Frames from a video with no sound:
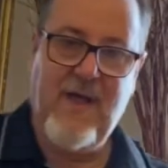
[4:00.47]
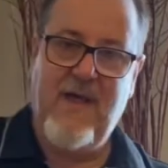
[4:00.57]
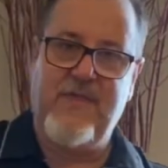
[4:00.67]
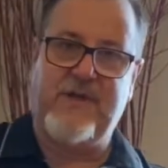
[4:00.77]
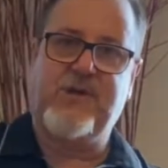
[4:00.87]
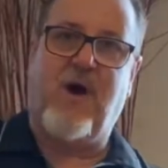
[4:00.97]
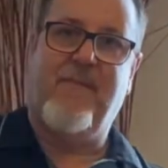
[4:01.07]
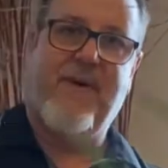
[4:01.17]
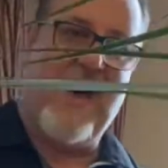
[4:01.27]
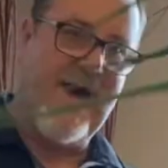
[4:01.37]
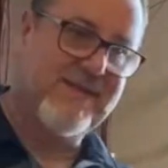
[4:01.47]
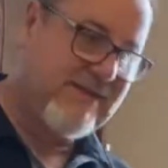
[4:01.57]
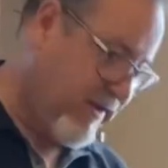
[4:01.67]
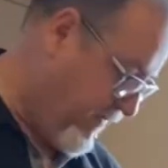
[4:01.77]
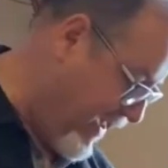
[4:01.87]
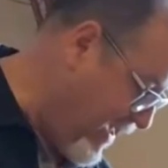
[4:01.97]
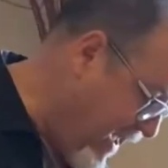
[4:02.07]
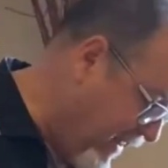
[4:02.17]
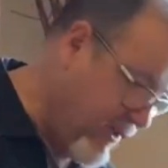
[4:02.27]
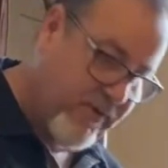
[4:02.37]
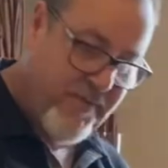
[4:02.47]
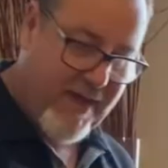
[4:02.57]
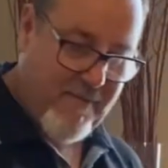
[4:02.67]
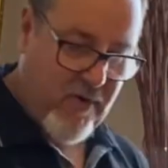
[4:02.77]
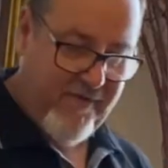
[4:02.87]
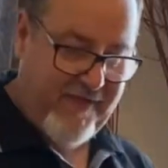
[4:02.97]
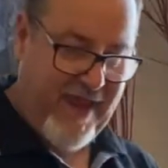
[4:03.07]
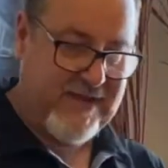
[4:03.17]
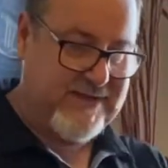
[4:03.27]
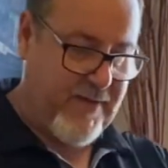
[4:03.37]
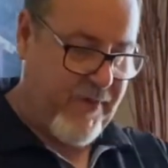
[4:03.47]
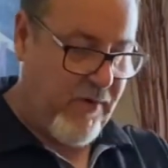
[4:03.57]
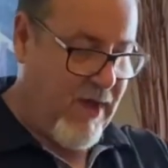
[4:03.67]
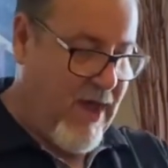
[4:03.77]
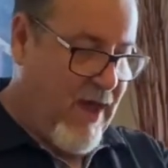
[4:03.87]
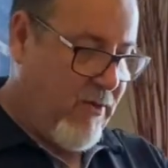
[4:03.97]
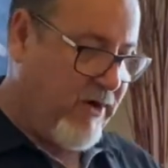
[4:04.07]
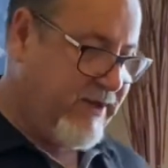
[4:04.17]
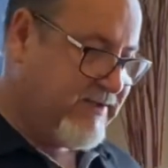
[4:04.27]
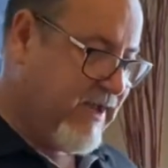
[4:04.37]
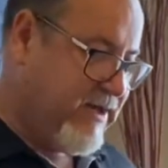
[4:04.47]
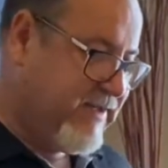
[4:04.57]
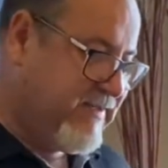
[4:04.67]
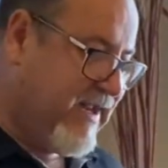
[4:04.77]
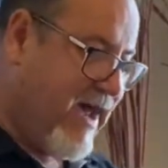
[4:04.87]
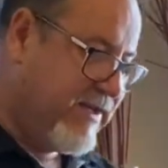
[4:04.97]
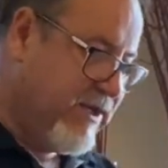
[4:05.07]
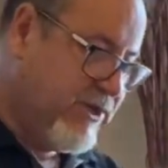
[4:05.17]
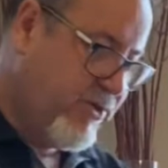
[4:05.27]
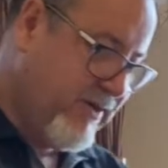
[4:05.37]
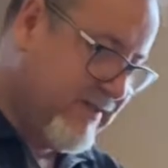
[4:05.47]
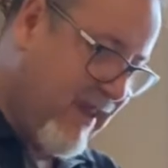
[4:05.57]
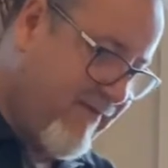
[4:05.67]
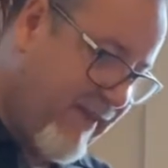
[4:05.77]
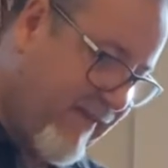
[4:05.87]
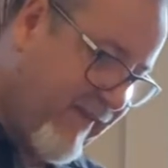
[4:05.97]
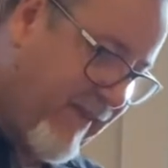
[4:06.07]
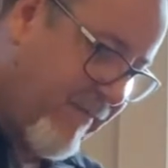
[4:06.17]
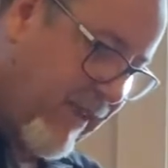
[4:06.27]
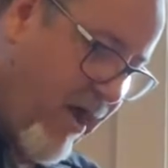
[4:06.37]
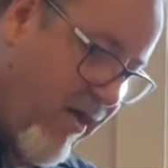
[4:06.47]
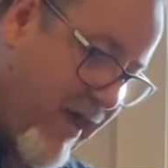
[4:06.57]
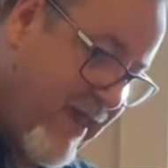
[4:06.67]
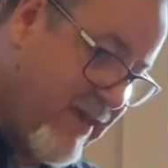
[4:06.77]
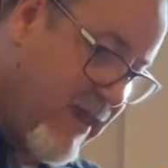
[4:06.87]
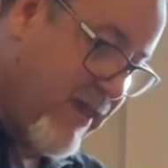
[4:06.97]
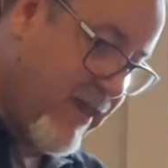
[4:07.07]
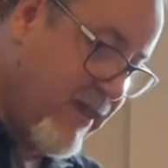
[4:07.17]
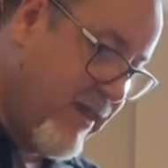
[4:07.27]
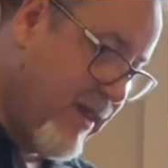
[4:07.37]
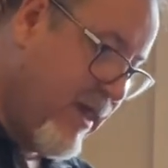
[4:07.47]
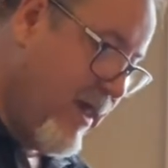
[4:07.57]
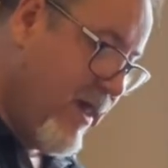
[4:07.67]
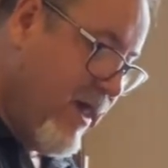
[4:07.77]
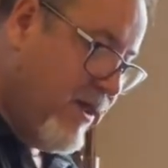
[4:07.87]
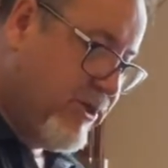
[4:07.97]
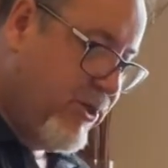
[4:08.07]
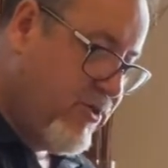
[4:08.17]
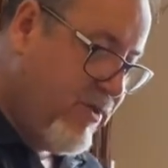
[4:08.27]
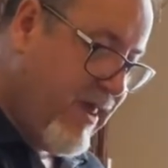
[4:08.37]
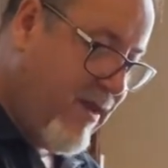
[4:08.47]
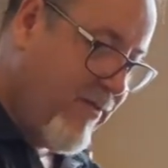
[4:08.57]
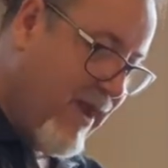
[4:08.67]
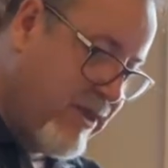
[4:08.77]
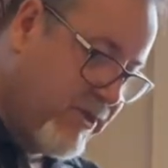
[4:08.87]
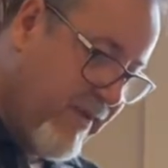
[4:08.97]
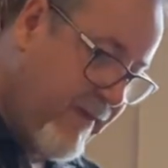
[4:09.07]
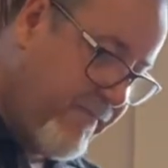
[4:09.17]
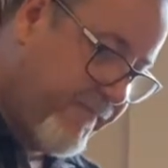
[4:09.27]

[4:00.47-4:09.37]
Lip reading: the top parts to be a little bit more flexible. What it's going to start to do is give us some line to the arrangement